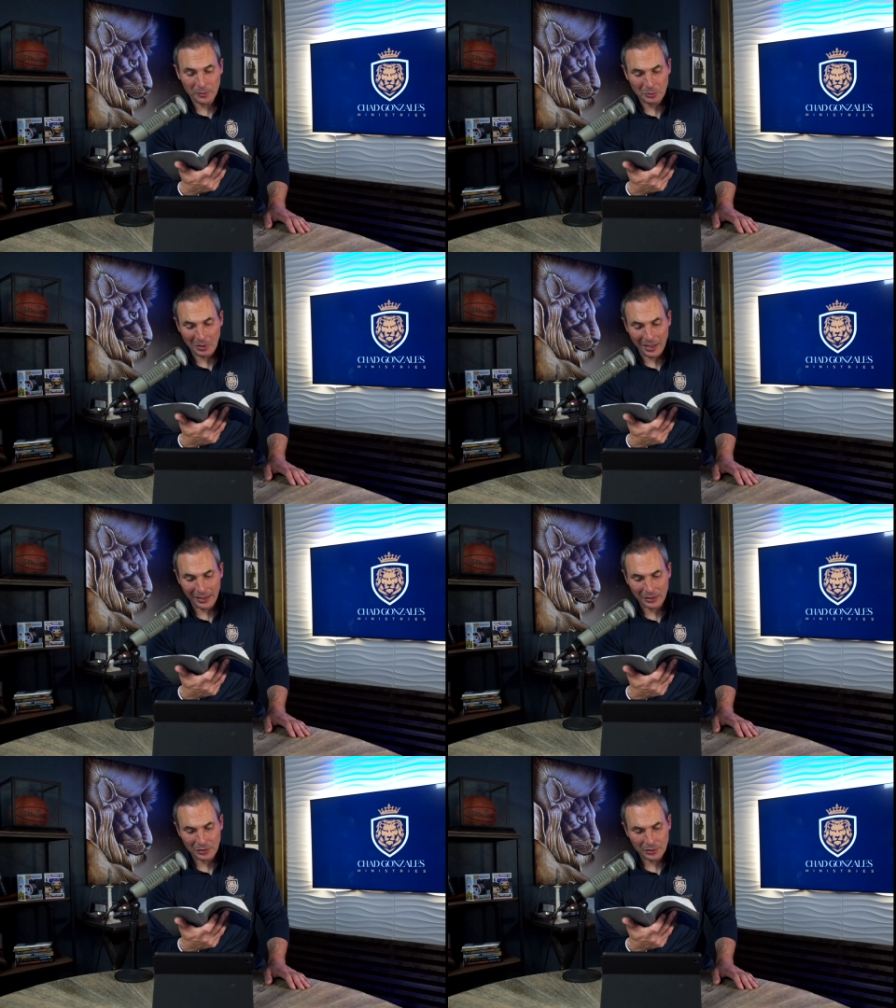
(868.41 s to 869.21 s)

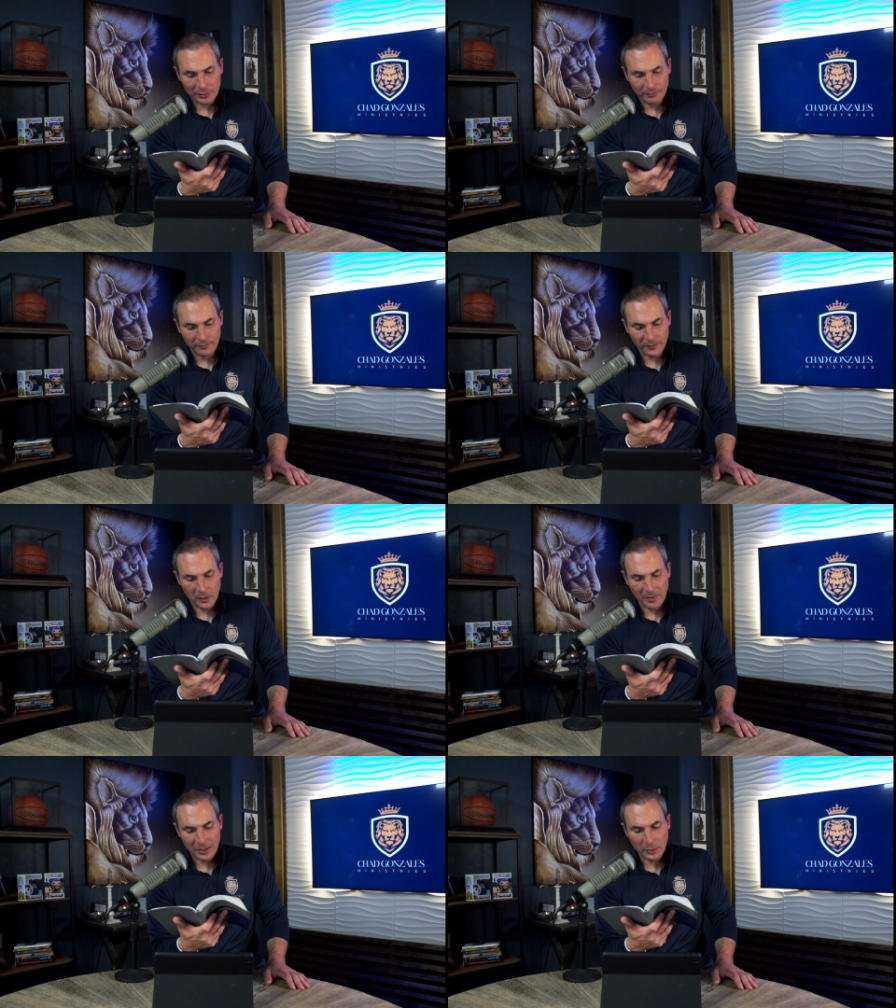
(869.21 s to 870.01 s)
Christ from the
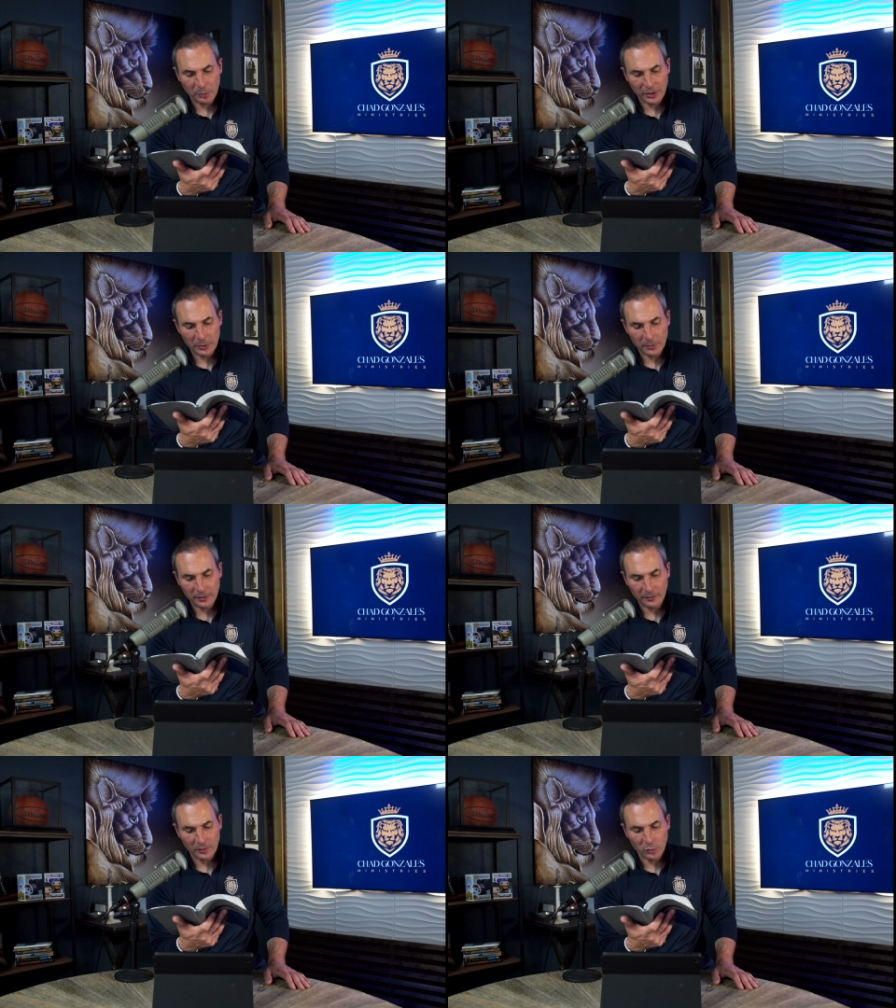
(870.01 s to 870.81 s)
basic principles of this